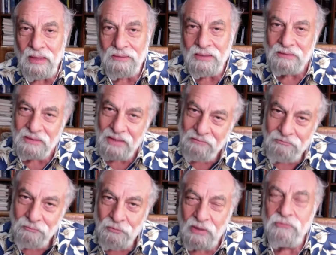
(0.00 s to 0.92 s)
that
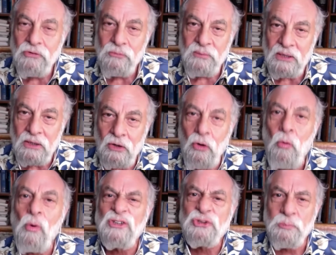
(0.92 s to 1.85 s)
rendered me
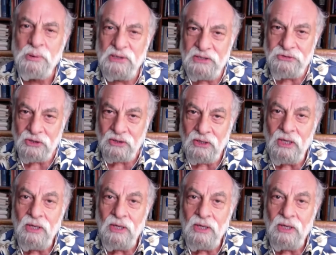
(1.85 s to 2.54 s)
quadriplegic,